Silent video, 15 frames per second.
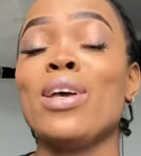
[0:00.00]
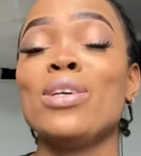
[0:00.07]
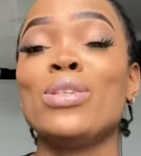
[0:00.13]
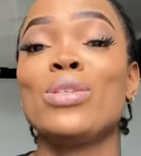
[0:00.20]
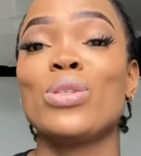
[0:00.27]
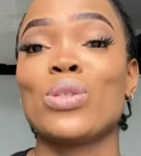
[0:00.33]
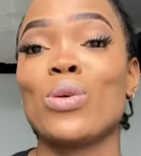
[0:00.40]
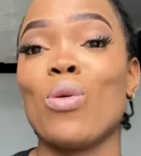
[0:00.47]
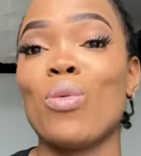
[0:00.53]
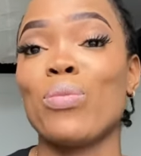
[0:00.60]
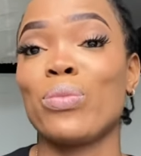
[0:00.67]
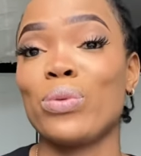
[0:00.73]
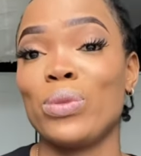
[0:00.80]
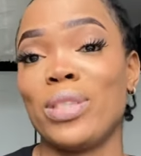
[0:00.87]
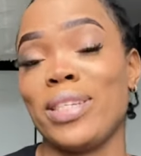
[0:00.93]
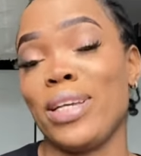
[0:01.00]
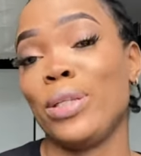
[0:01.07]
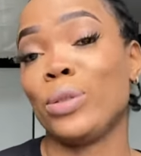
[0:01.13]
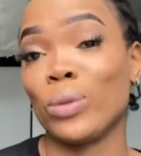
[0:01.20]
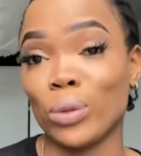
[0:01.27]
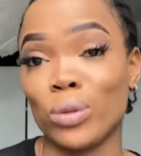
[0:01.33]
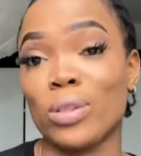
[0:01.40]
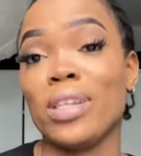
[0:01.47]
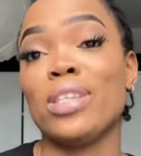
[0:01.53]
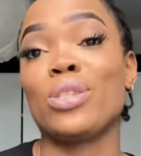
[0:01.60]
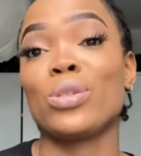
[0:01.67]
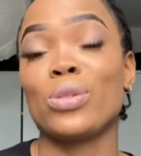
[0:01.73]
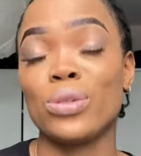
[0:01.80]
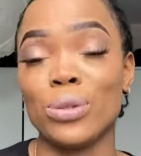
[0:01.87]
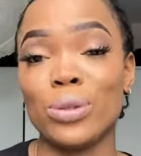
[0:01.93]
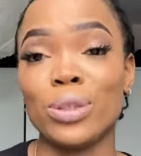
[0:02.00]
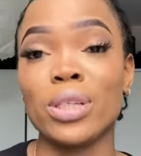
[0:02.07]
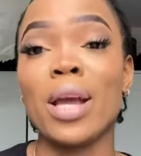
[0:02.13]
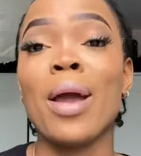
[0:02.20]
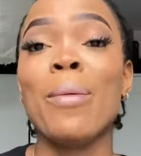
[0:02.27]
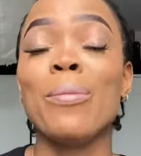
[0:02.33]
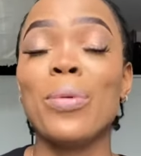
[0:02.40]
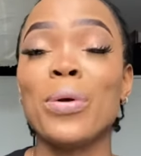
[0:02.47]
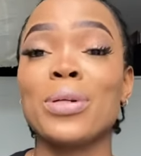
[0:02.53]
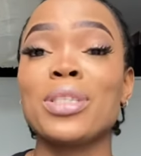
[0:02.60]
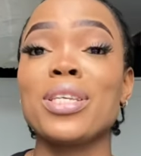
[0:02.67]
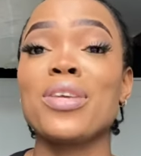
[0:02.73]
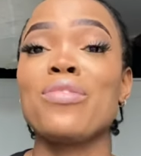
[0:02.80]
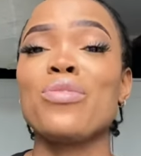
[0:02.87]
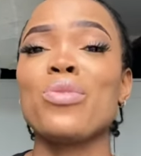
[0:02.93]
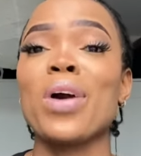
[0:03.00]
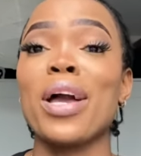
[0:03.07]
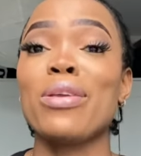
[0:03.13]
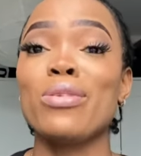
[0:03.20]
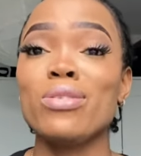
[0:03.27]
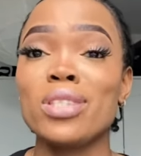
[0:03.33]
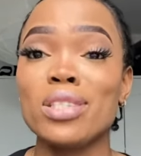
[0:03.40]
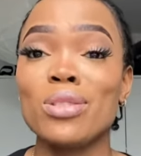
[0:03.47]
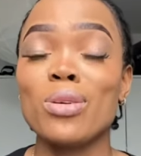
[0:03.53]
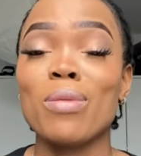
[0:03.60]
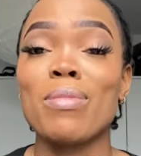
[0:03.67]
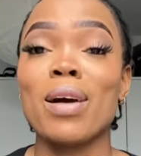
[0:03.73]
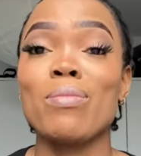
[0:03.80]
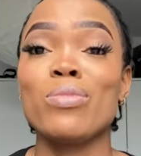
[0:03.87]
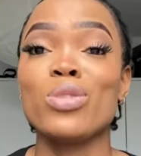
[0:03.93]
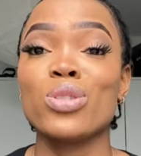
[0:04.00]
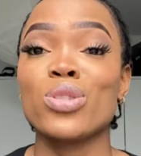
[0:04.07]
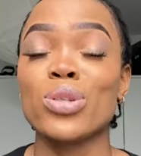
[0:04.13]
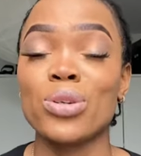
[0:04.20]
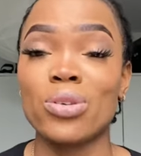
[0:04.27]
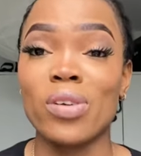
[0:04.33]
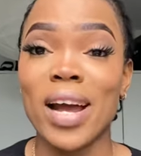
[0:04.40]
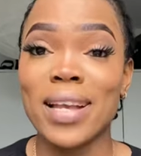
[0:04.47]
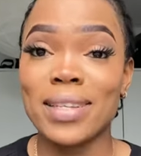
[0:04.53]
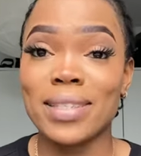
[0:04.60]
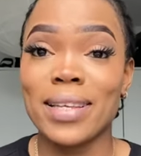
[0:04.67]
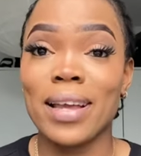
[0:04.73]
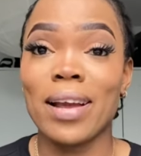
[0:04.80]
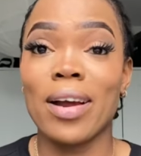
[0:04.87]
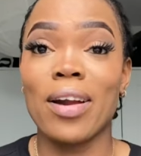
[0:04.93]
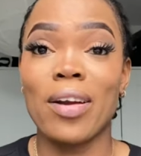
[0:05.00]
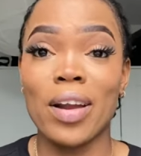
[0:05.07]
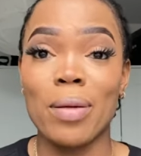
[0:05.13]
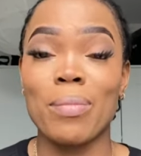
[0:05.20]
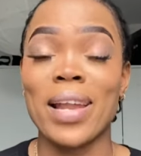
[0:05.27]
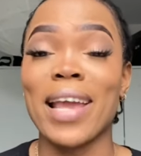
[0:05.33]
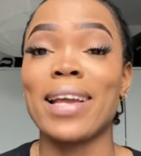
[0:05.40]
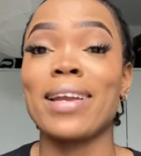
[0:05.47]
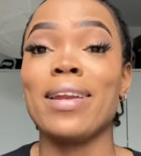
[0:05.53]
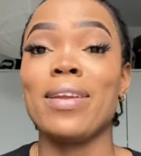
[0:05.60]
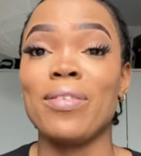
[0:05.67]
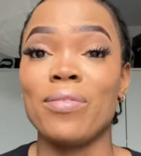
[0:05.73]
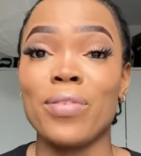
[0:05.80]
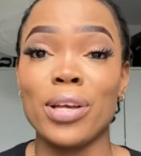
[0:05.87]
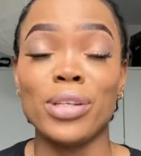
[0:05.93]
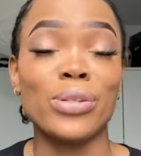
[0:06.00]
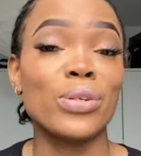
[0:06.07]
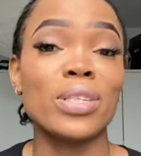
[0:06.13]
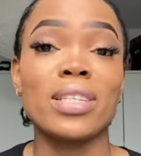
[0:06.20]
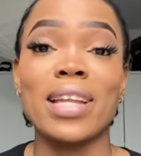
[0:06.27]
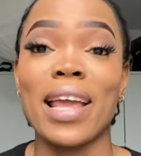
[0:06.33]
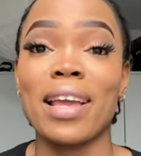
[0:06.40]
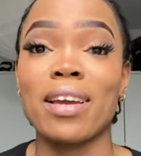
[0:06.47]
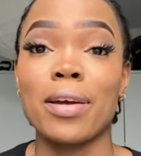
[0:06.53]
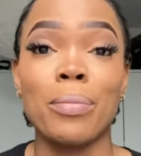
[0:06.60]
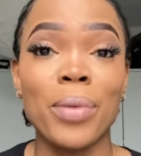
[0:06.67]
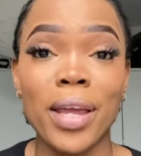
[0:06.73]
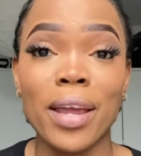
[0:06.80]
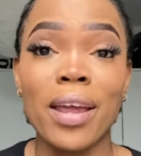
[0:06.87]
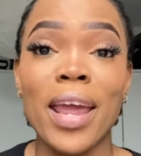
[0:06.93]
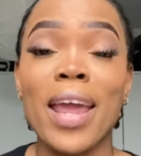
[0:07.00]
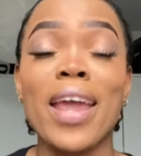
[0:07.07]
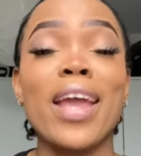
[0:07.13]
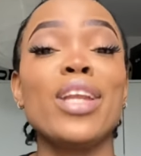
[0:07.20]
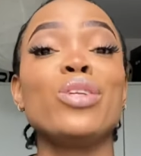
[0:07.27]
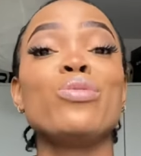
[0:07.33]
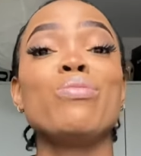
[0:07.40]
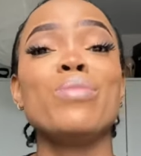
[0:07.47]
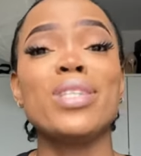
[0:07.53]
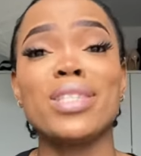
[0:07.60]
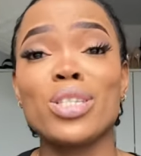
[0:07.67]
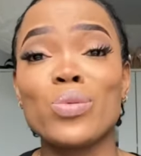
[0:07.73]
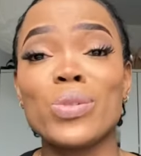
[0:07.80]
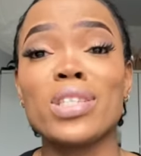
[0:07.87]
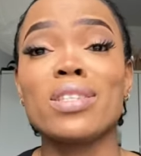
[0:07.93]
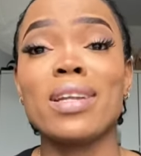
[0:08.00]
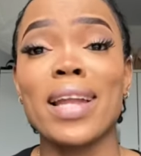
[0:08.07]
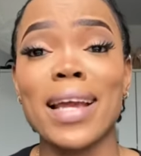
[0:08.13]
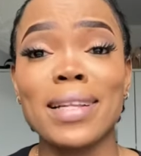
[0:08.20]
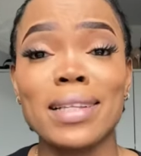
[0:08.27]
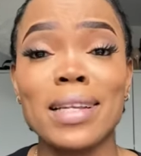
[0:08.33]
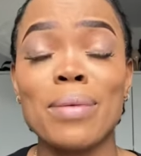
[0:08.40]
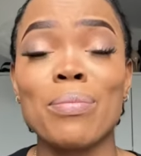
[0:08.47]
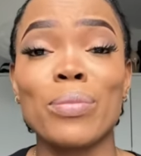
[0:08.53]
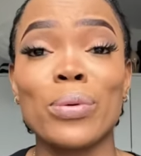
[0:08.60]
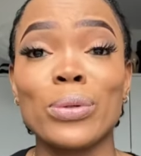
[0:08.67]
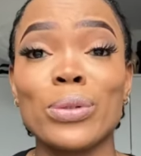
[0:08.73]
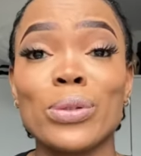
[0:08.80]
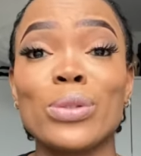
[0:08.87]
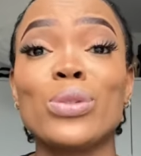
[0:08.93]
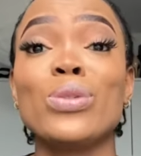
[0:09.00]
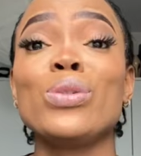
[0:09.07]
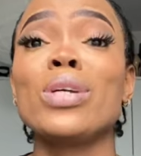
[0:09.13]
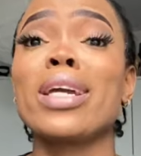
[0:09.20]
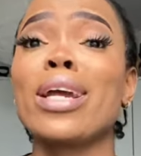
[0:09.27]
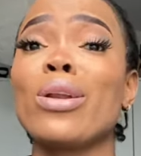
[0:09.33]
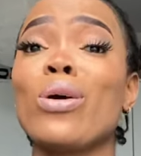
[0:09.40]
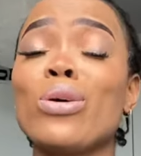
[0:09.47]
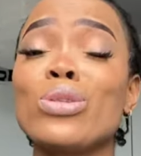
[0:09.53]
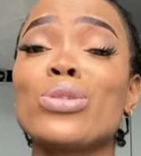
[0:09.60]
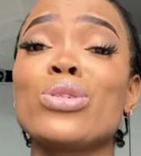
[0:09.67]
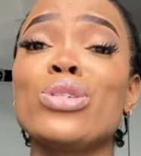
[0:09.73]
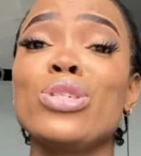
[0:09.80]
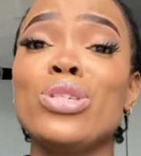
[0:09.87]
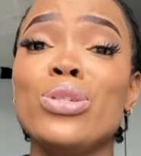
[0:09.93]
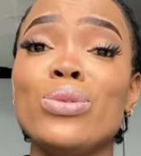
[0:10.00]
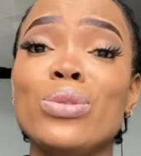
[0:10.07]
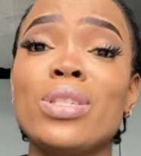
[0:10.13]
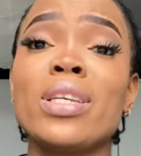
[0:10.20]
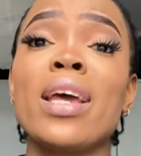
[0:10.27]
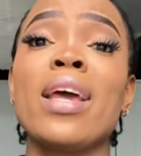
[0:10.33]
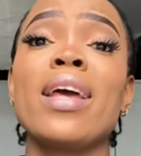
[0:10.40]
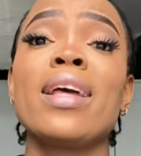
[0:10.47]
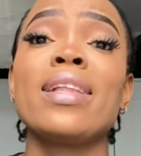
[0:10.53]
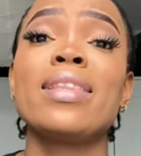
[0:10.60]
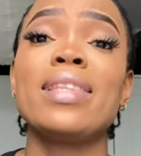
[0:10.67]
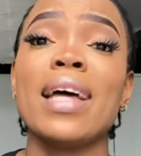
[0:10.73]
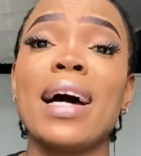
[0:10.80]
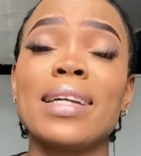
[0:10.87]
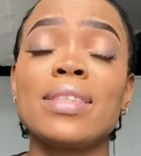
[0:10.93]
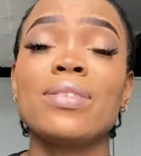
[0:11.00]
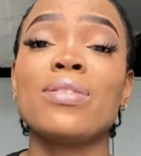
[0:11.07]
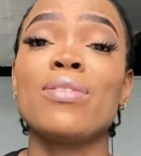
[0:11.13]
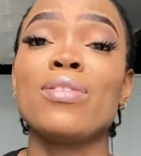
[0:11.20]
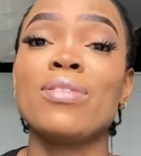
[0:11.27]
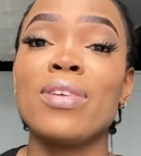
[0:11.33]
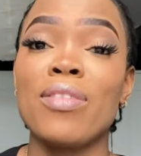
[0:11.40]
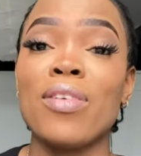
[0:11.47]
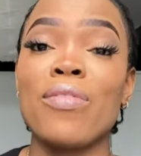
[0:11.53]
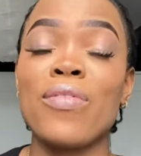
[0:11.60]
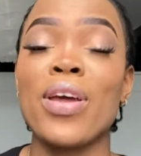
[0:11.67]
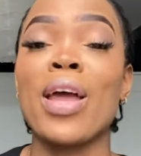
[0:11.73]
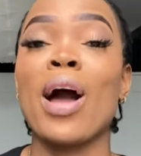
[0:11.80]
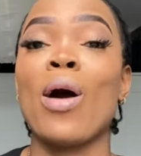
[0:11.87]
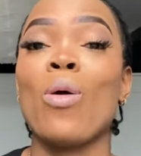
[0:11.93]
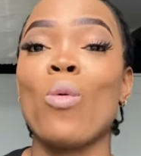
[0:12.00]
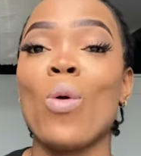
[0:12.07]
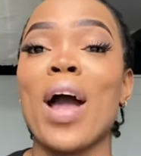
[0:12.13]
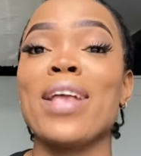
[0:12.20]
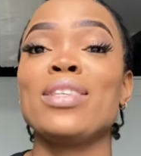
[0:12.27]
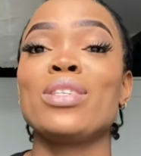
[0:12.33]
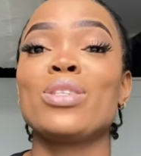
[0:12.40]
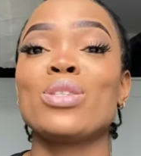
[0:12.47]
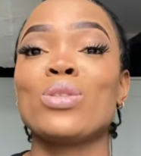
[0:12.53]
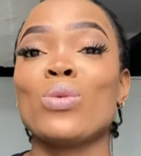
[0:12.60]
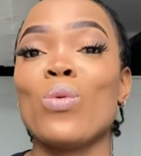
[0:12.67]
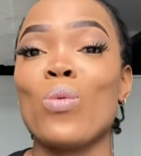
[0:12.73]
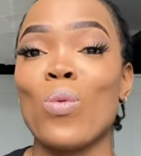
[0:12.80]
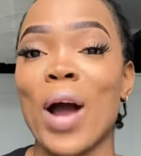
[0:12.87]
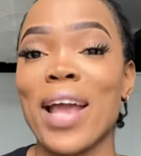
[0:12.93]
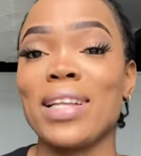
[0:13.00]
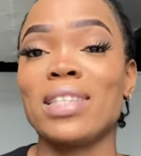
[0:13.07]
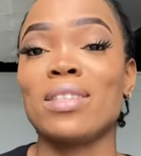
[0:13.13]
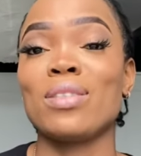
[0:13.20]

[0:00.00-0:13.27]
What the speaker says: sun protector is good. But if you are using normal moisturizing cream like Nivea, just like me, and you mix it with lightening products, you can also use that fair and white. So white